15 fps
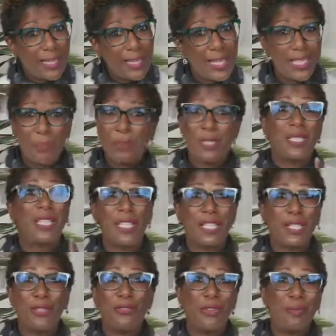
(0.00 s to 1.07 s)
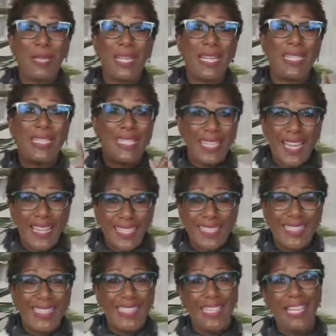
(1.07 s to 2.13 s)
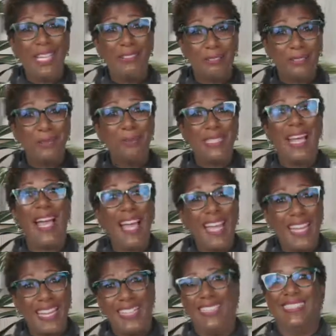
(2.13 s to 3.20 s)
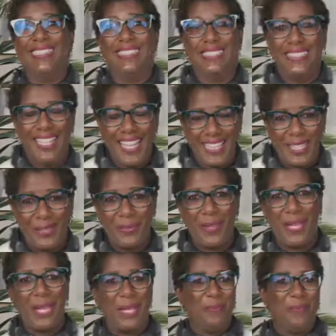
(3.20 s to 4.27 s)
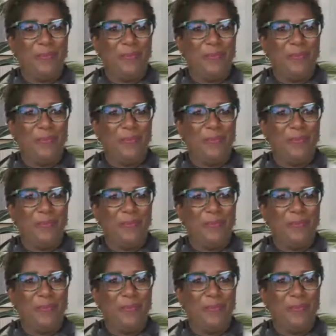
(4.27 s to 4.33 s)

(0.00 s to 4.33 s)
Because it protects you from getting sick and from dying. That's why.